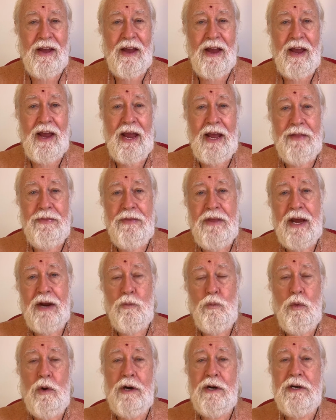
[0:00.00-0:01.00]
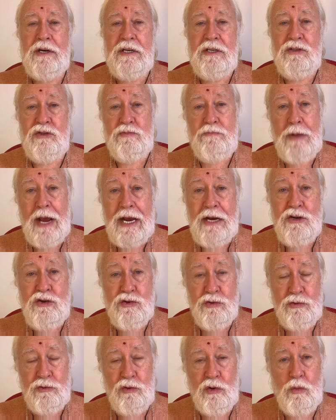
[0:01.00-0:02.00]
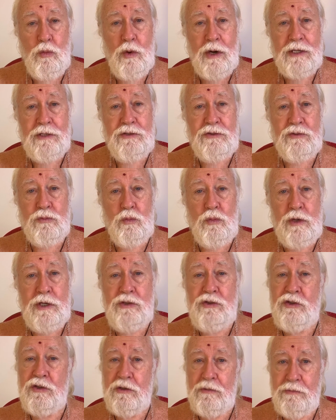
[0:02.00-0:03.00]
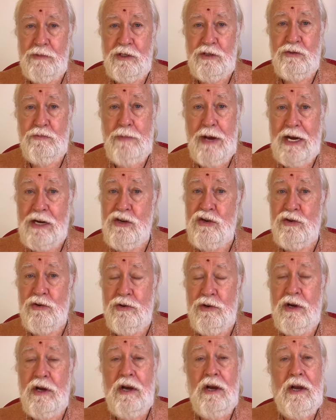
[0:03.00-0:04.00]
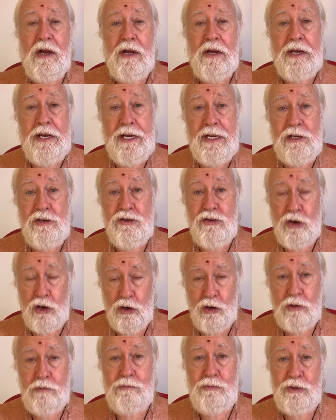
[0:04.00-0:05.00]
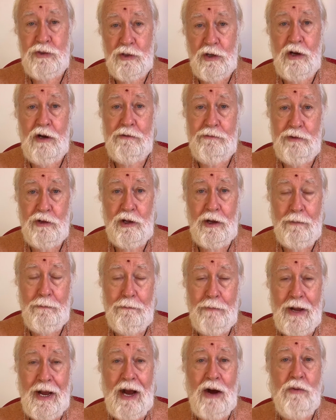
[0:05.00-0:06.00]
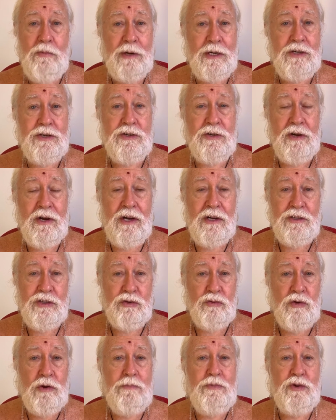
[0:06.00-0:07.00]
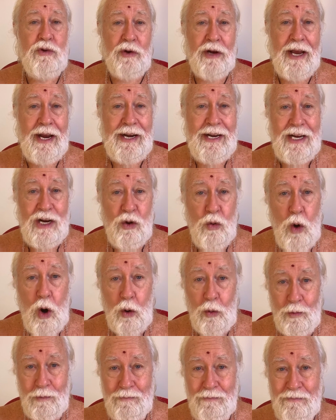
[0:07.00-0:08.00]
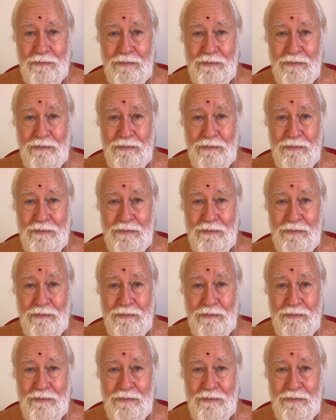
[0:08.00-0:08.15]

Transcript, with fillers: and that one is measured or one's wisdom is measured in terms of them. How much scripture can he quote?